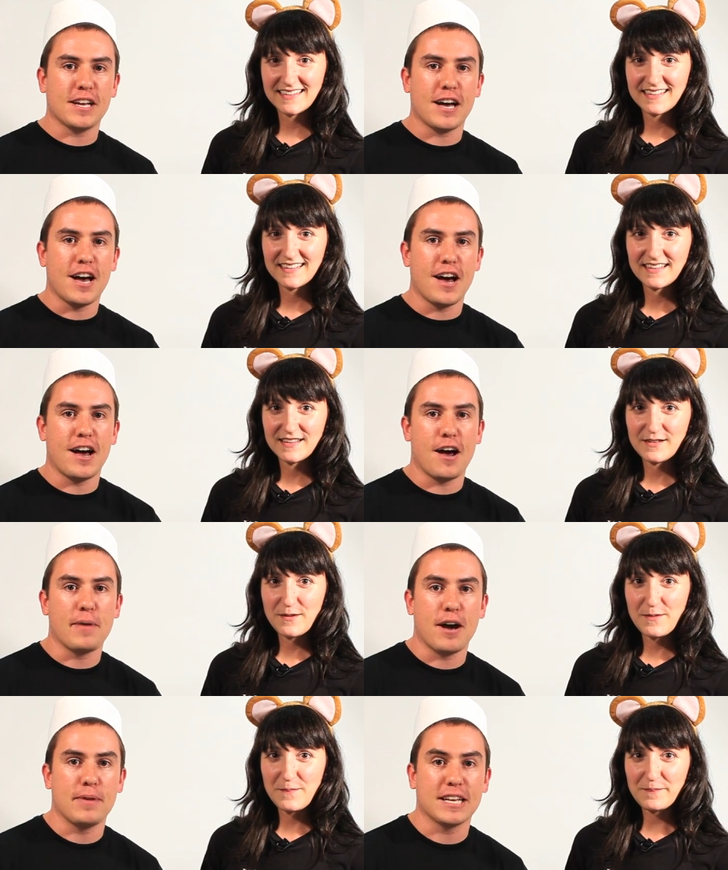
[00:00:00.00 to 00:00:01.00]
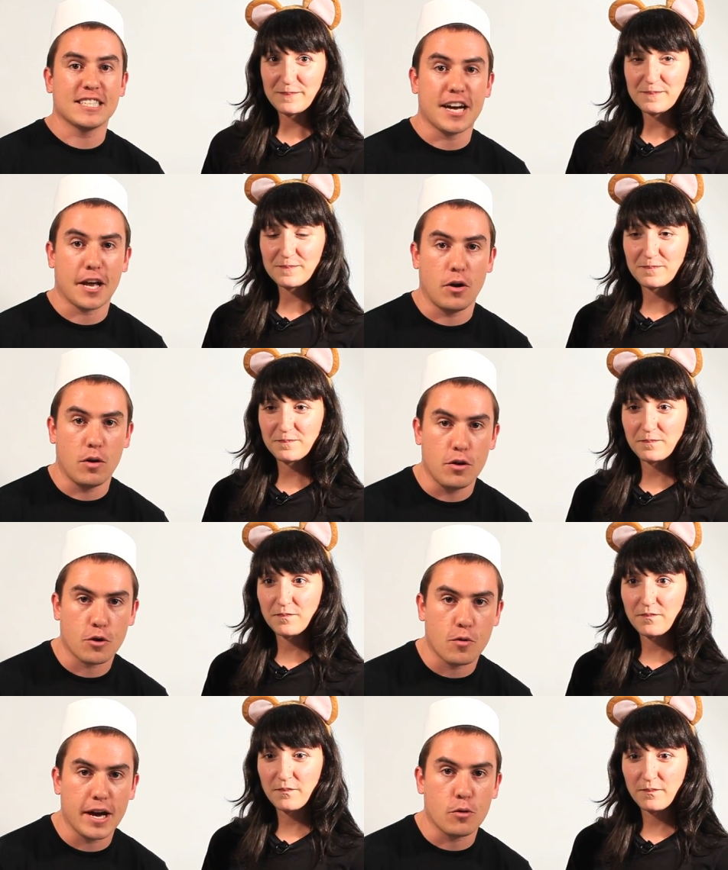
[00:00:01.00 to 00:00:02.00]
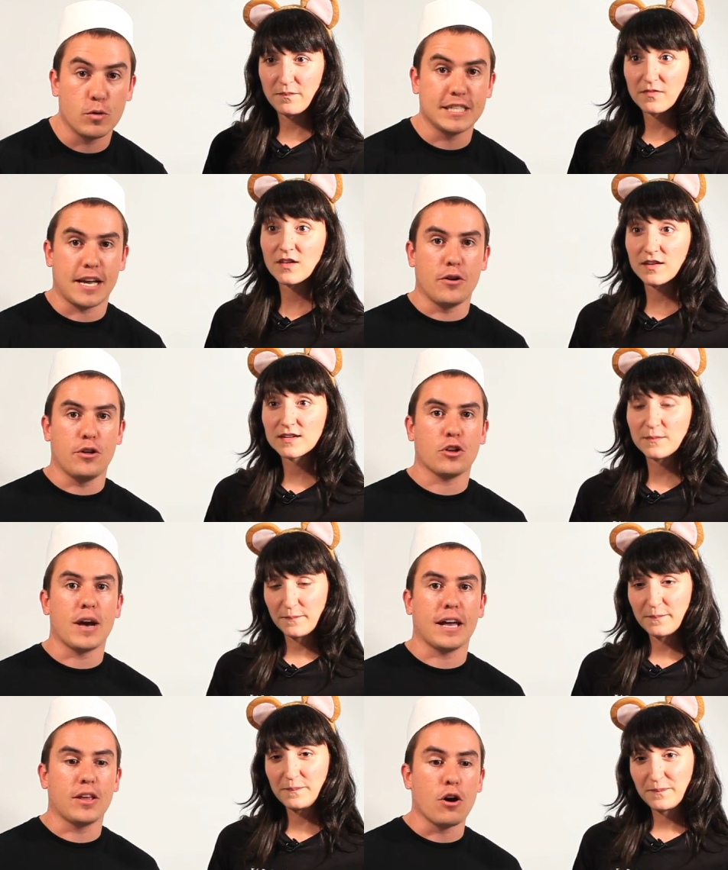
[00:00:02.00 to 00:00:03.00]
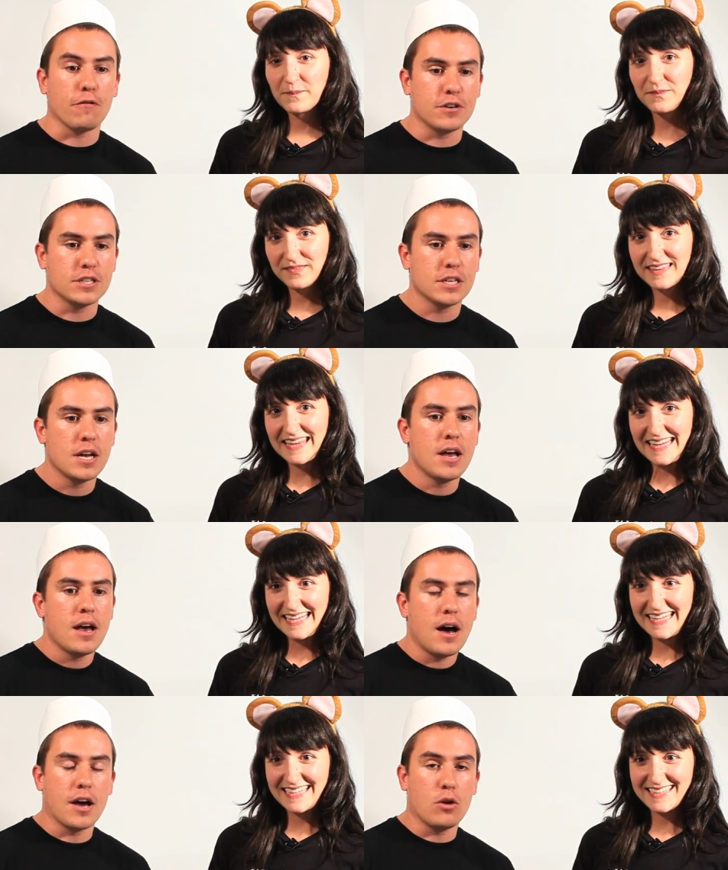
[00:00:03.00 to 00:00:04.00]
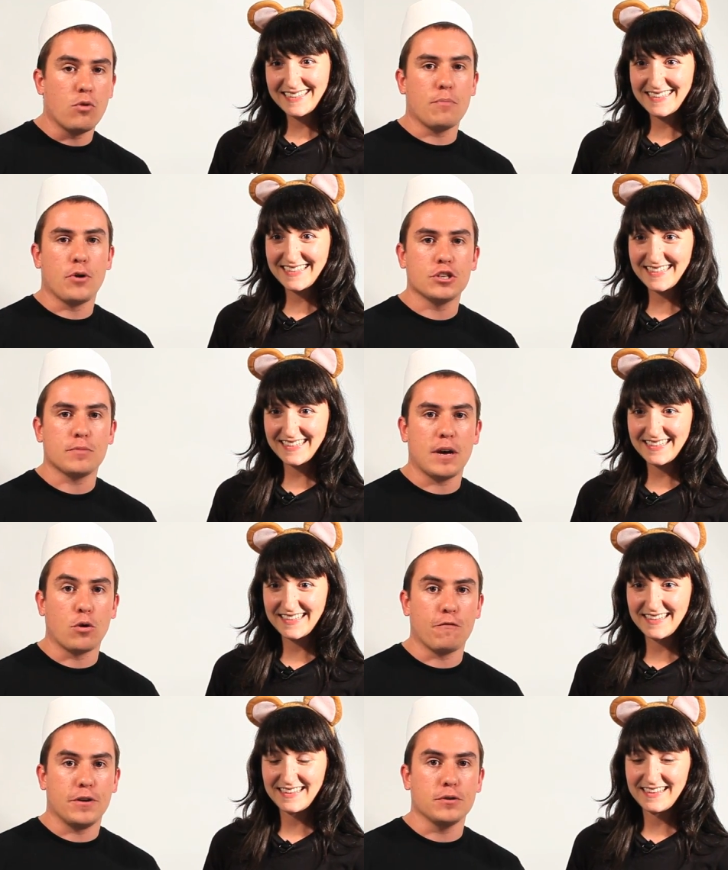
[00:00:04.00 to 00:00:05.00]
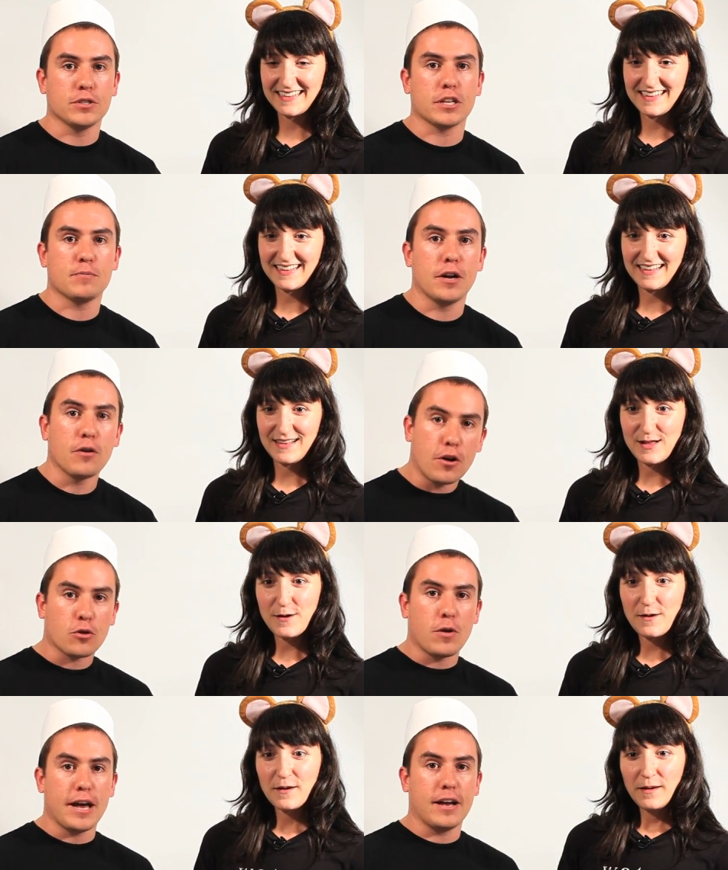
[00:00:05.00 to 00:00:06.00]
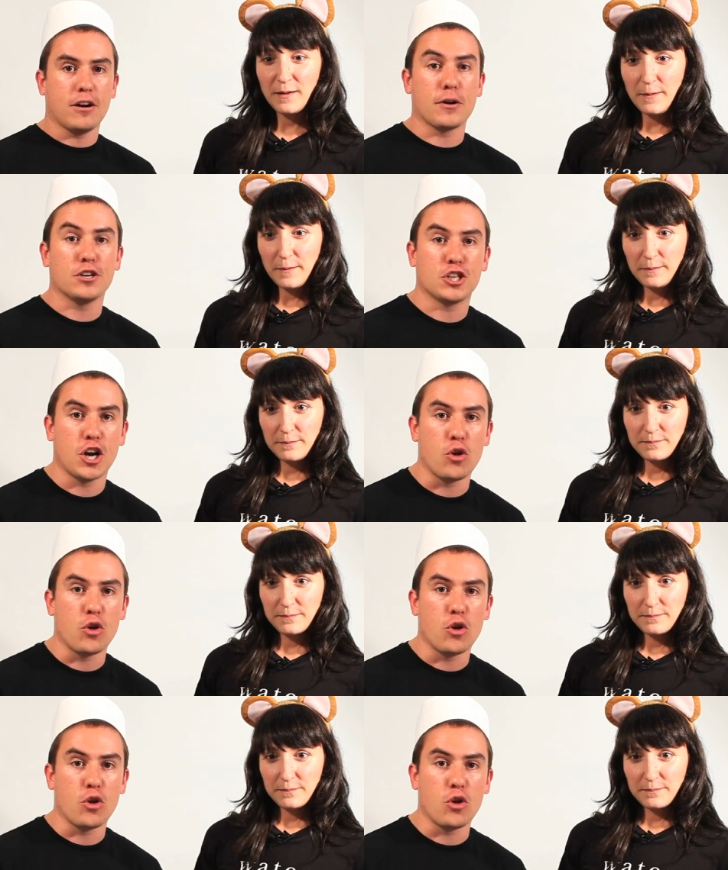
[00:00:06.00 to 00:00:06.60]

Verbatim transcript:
Speaker 1: uh, about being stuck in an earthquake. We just had an earthquake in the office. Uh, you wrote a post about what it feels like to be in an earthquake. I'm going to show